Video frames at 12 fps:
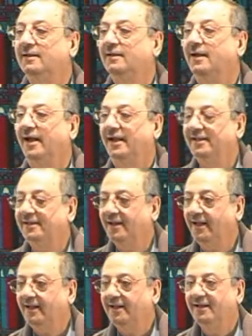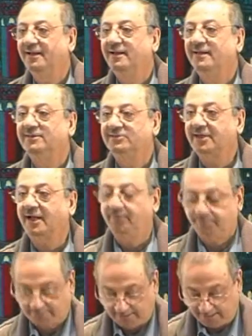Aina
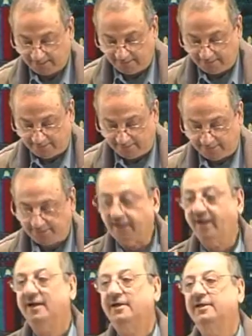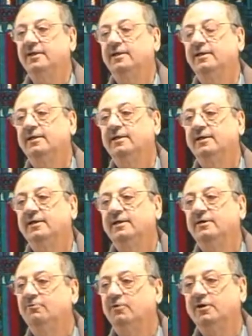zahabta ya akhi.
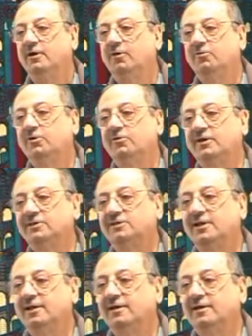How will you translate?